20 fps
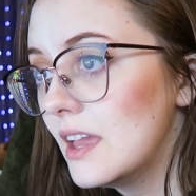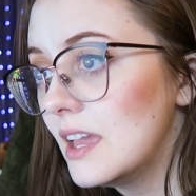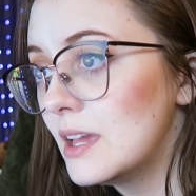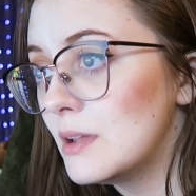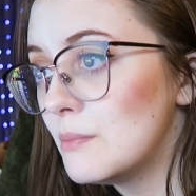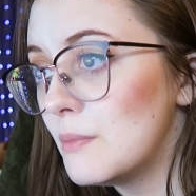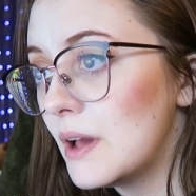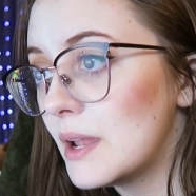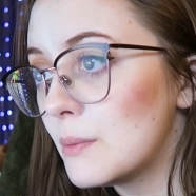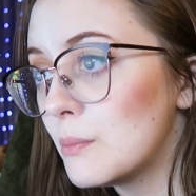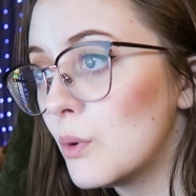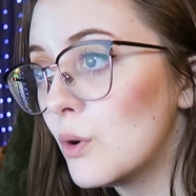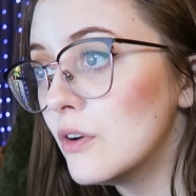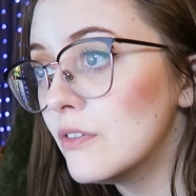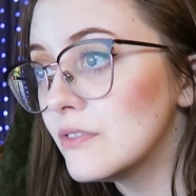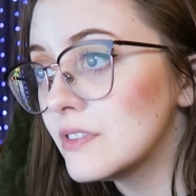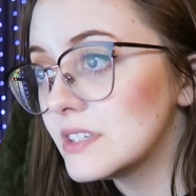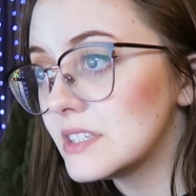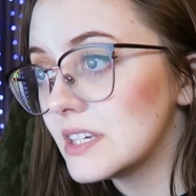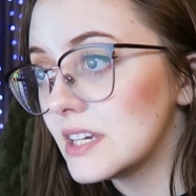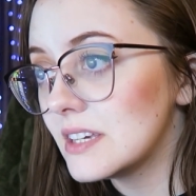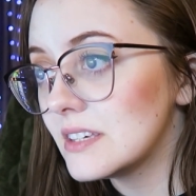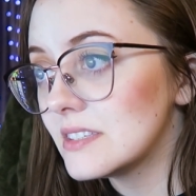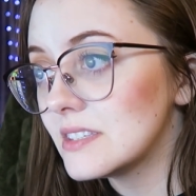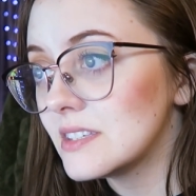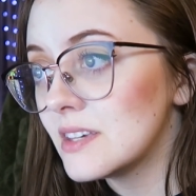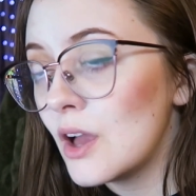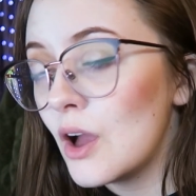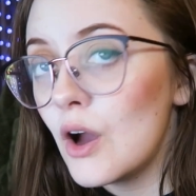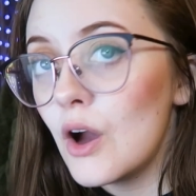In
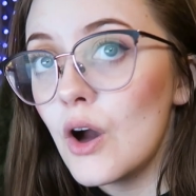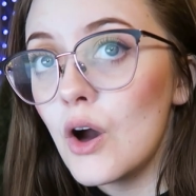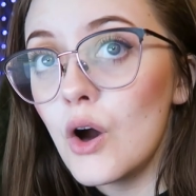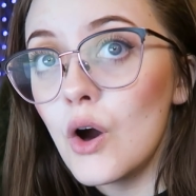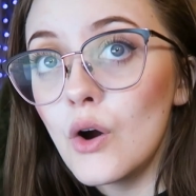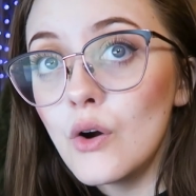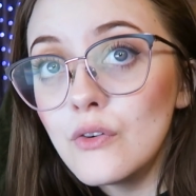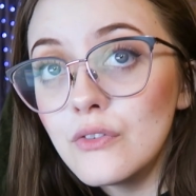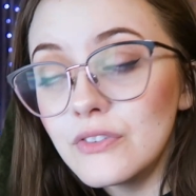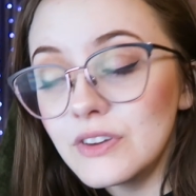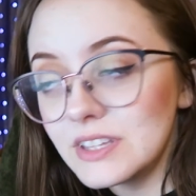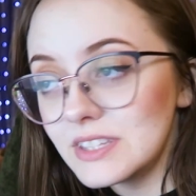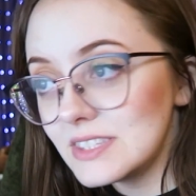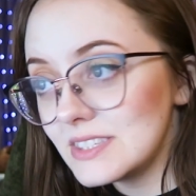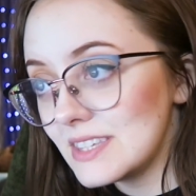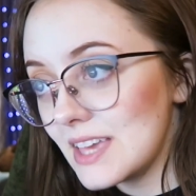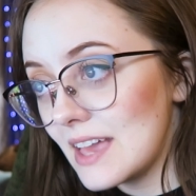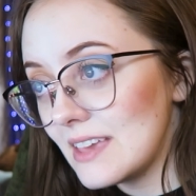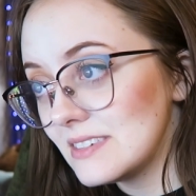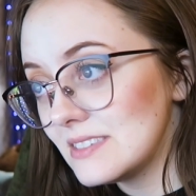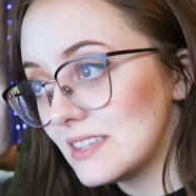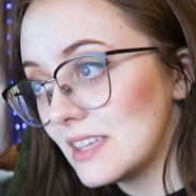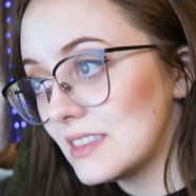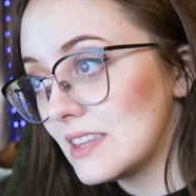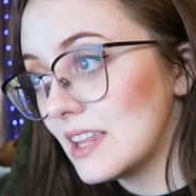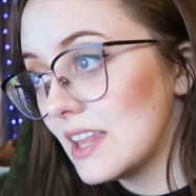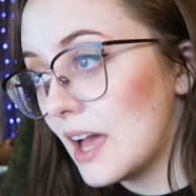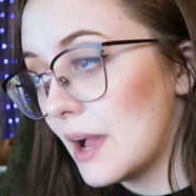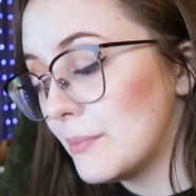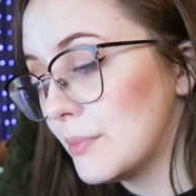Metamorphosis, Ovid says that
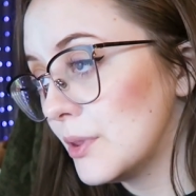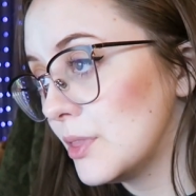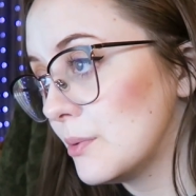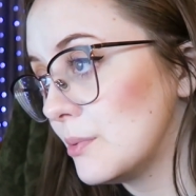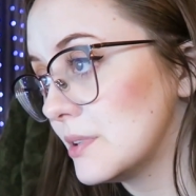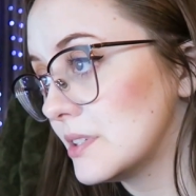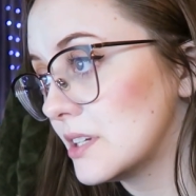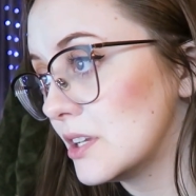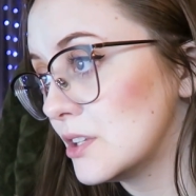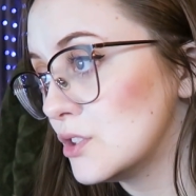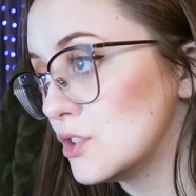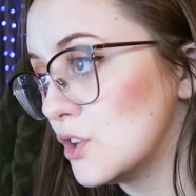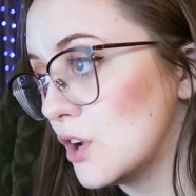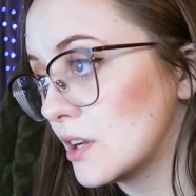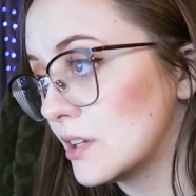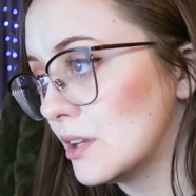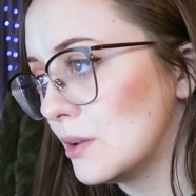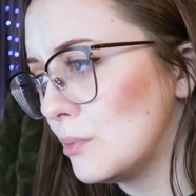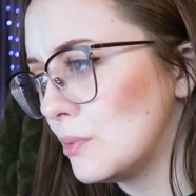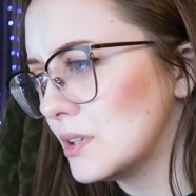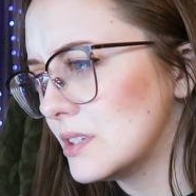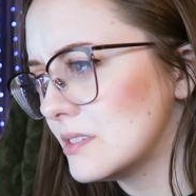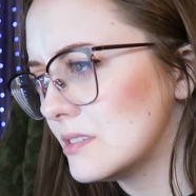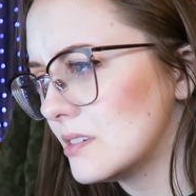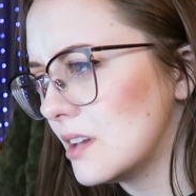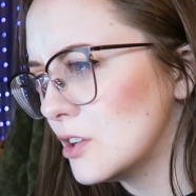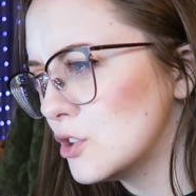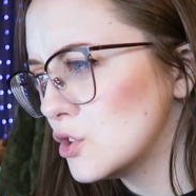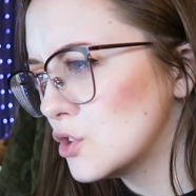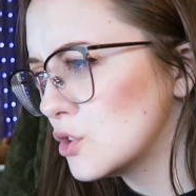the labyrinth was constructed with
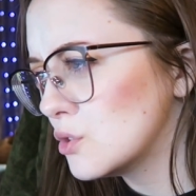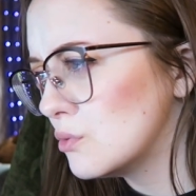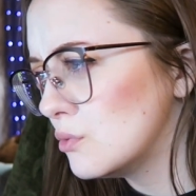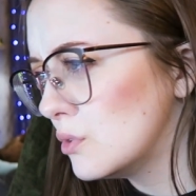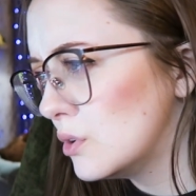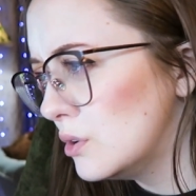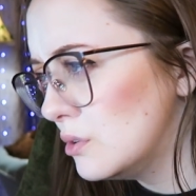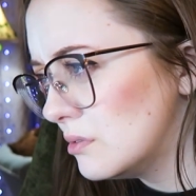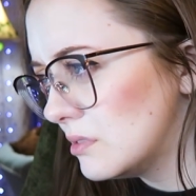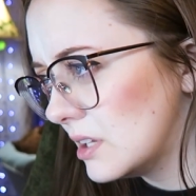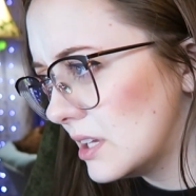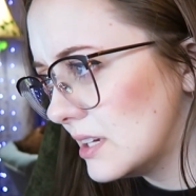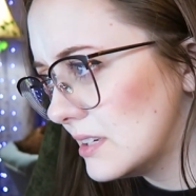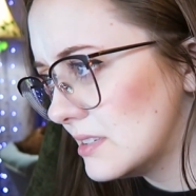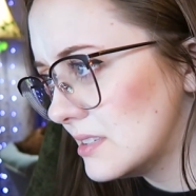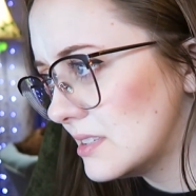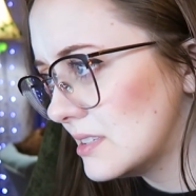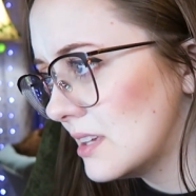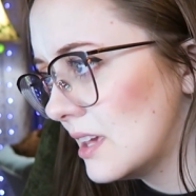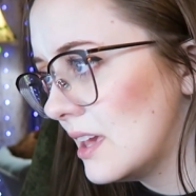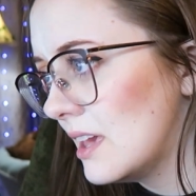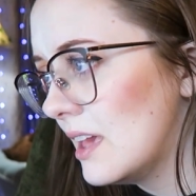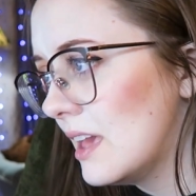such shrewdness